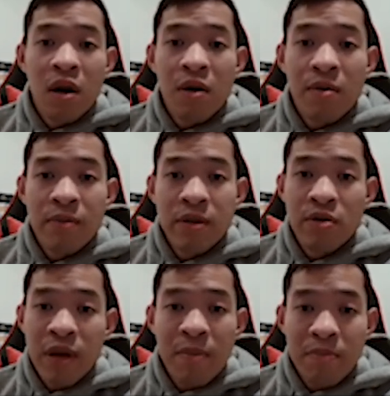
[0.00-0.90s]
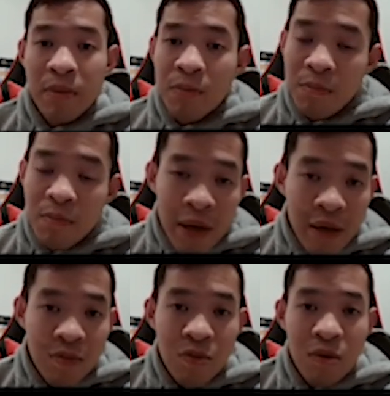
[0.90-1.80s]
It'll get people to play
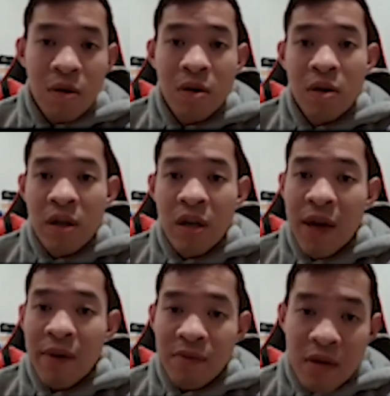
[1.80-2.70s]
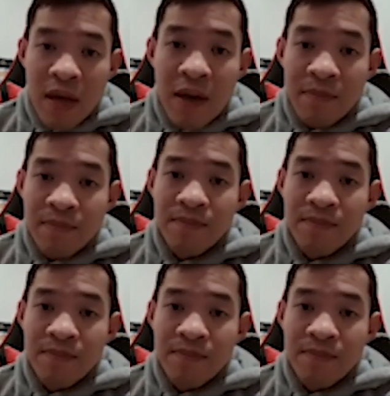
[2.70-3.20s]
more and everything like that.